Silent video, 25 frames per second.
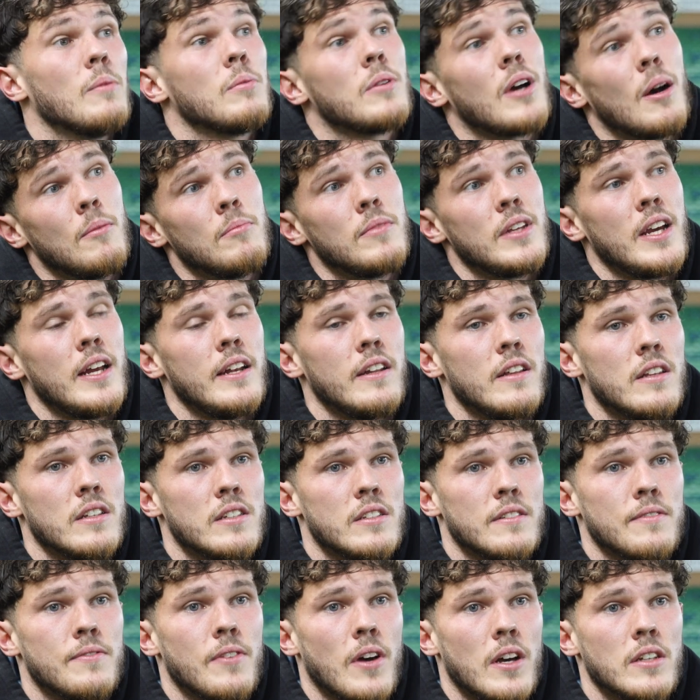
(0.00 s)
come the end of
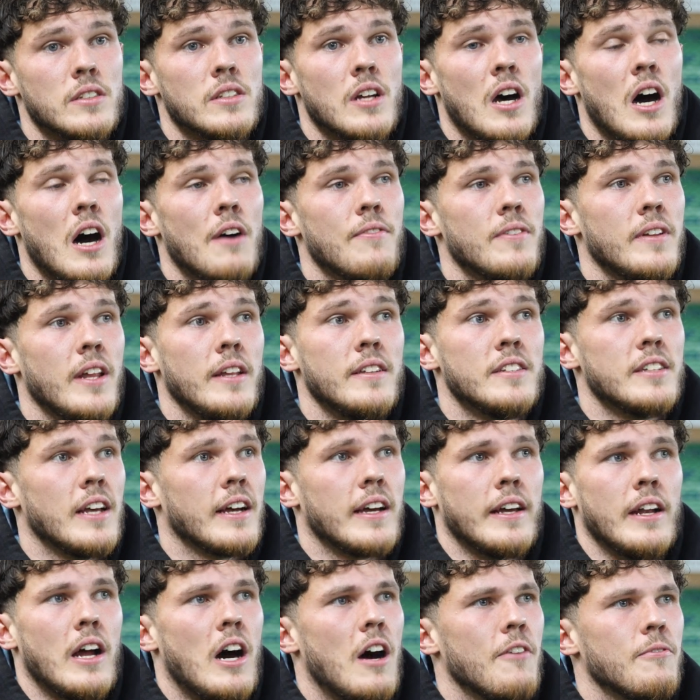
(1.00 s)
the first half, and then
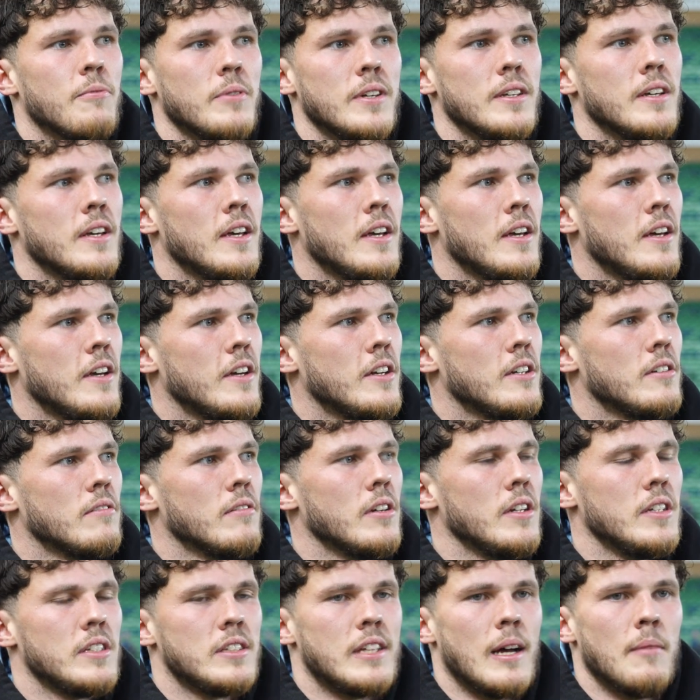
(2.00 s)
second half we
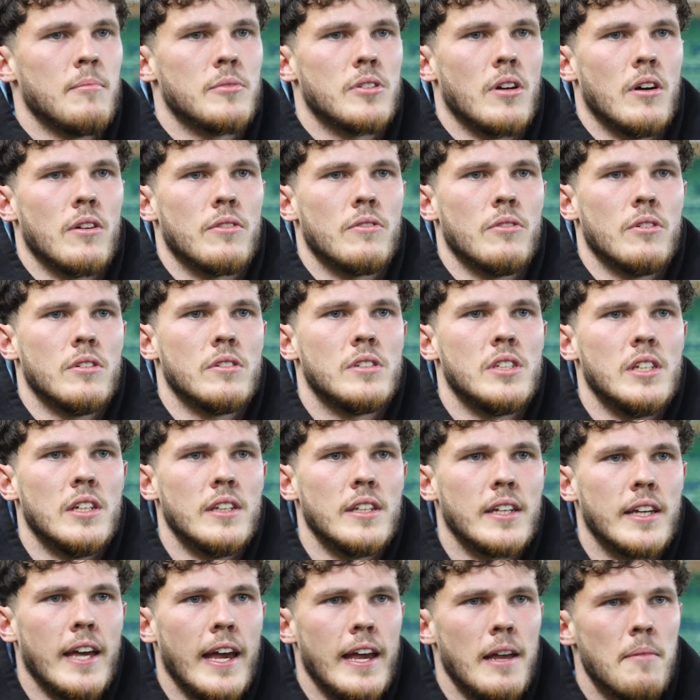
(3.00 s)
really stamped our authority on
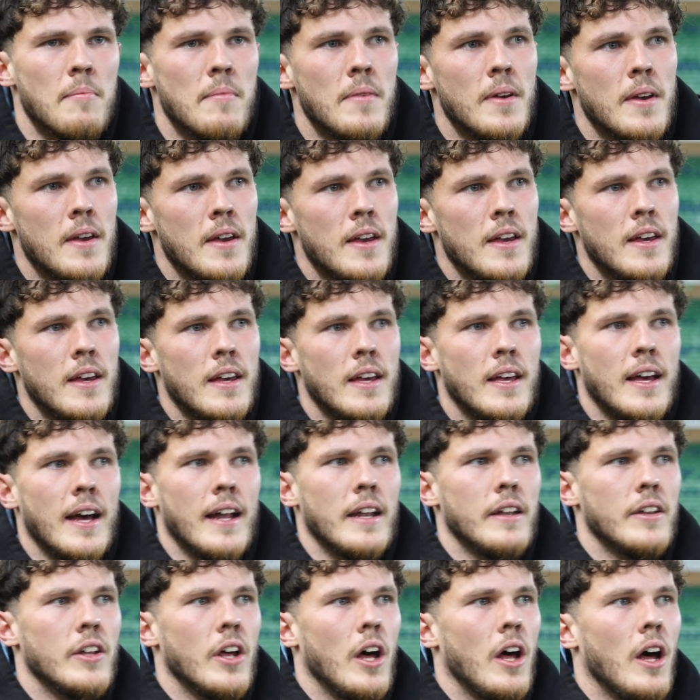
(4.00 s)
the game
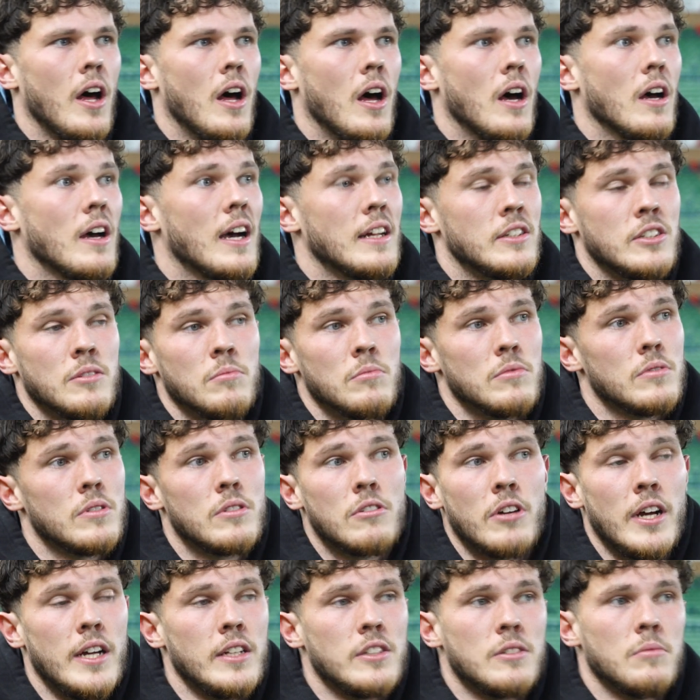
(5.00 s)
and
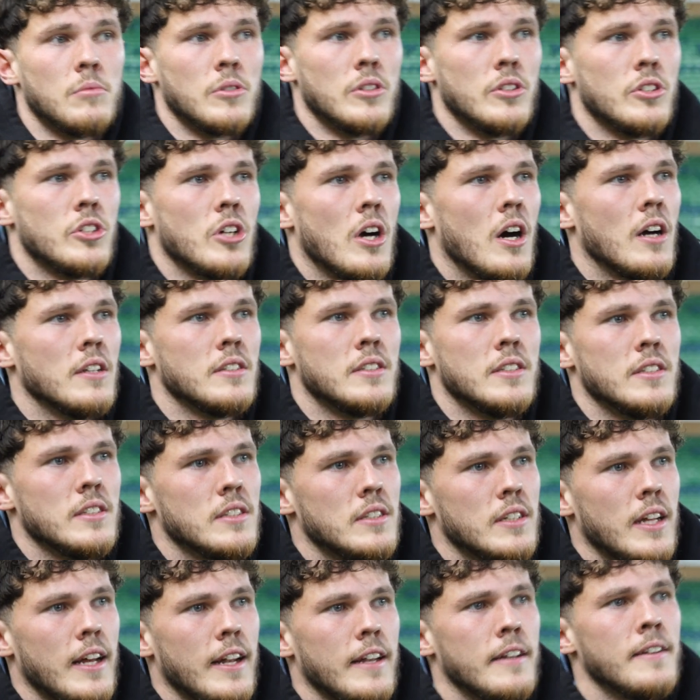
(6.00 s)
created some good chances,
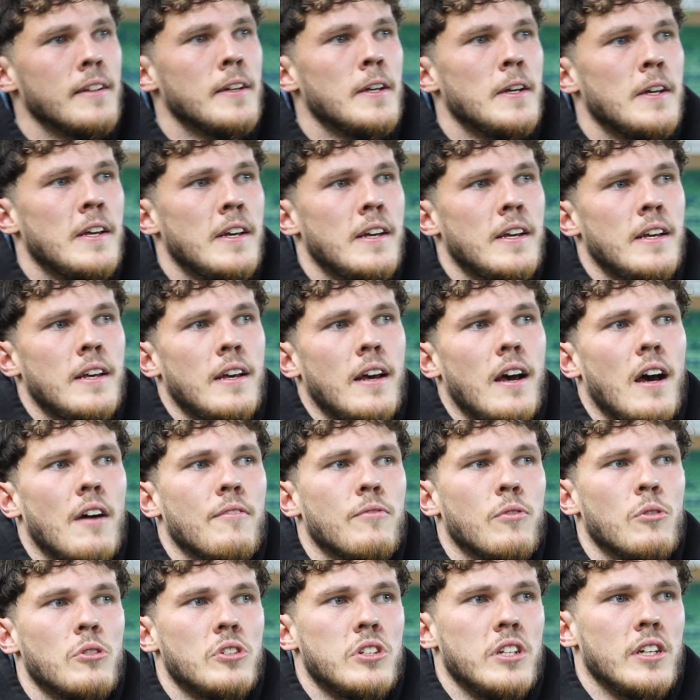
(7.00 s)
and then
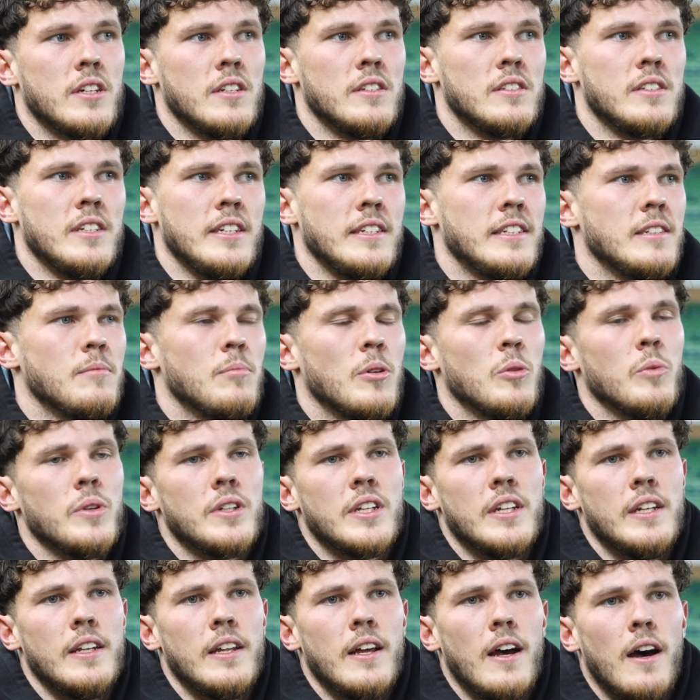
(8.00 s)
unfortunately conceded. But we
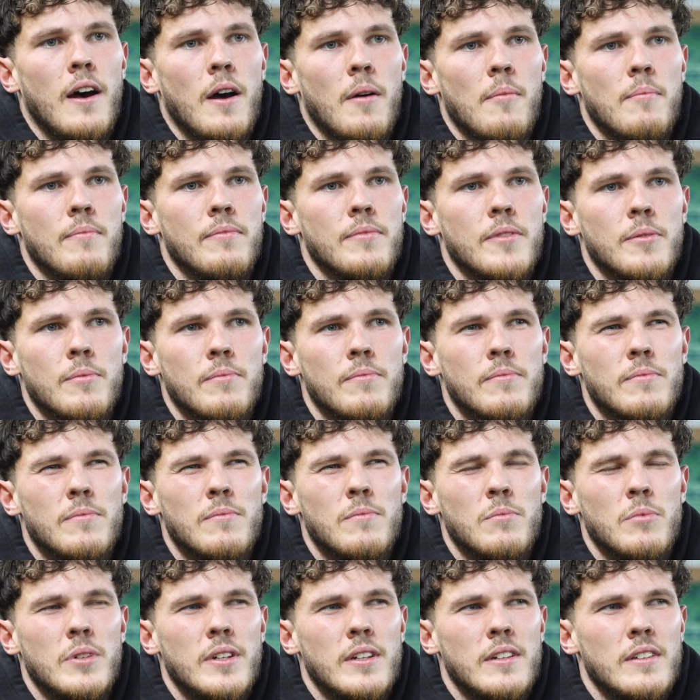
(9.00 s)
didn't.
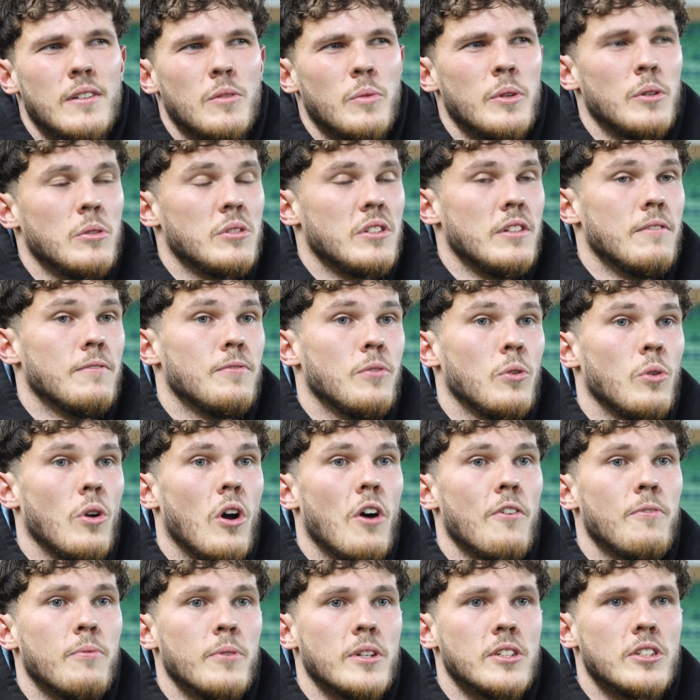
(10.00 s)
The wheels didn't fall
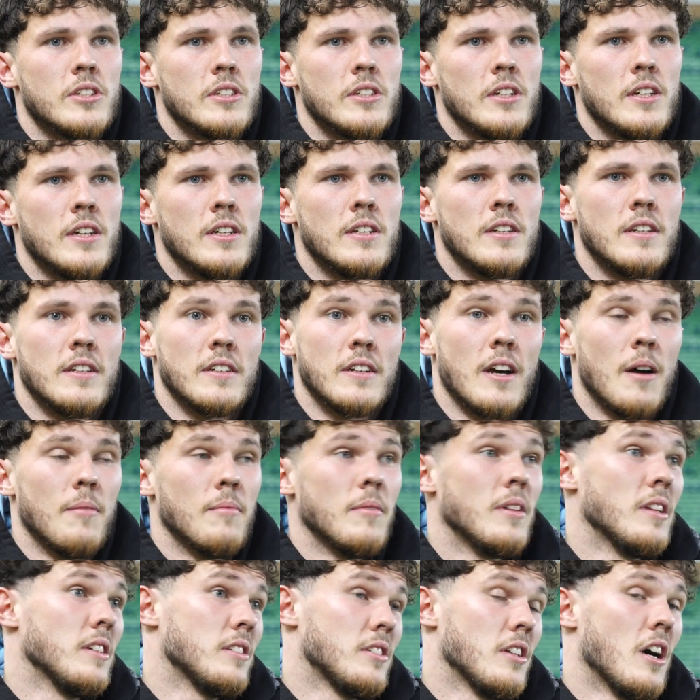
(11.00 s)
off, which at
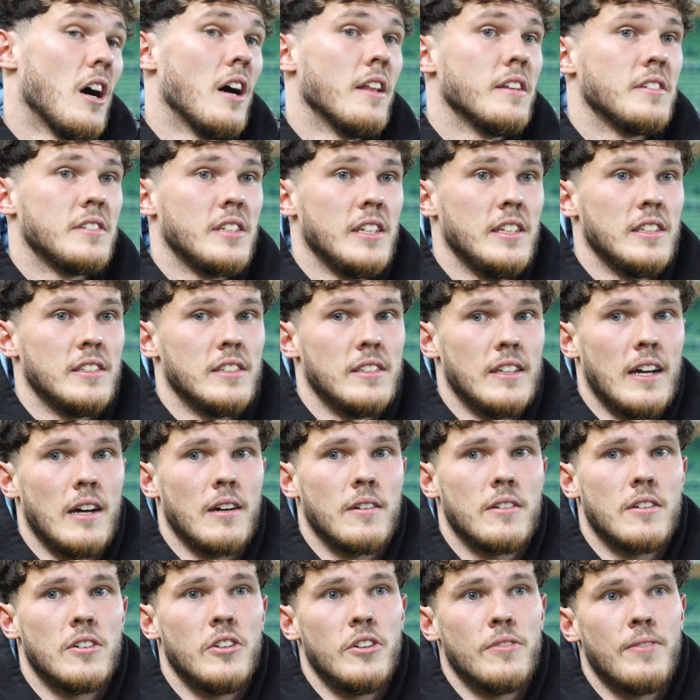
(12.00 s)
the start of the season
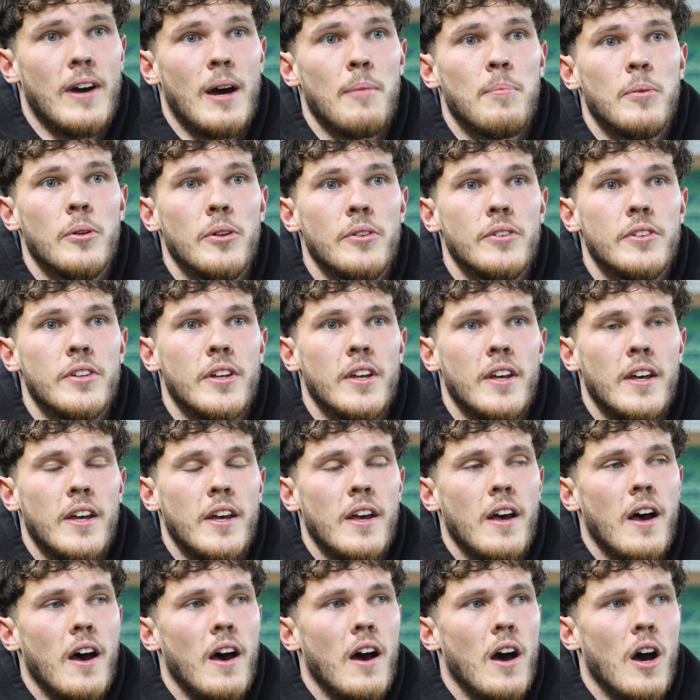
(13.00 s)
that could have happened.
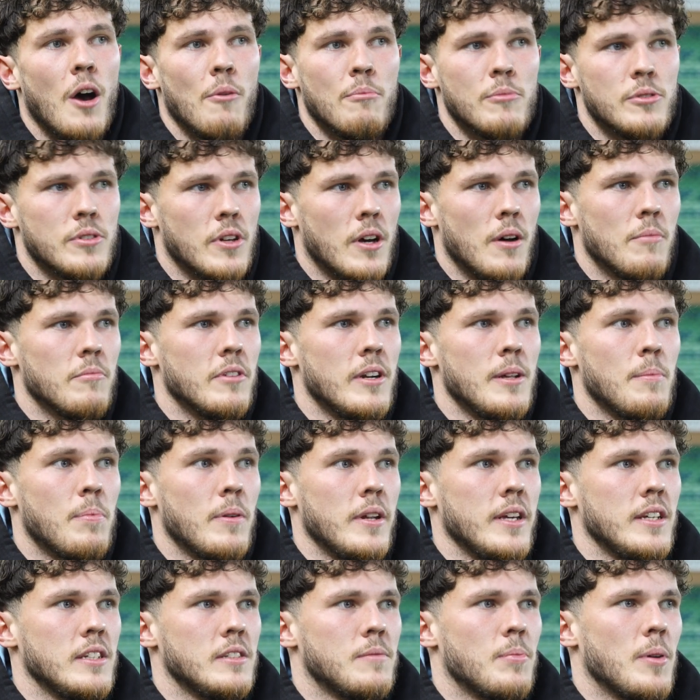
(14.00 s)
So I'm really
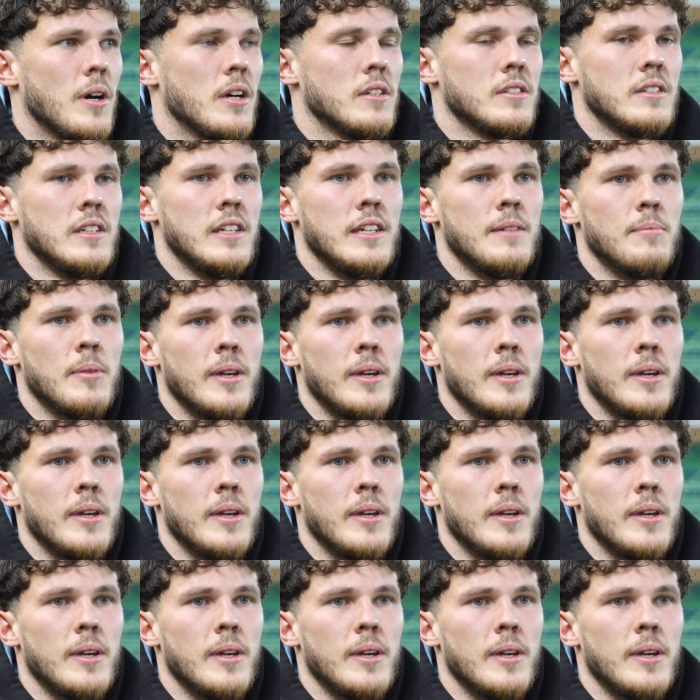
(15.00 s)
pleased personally,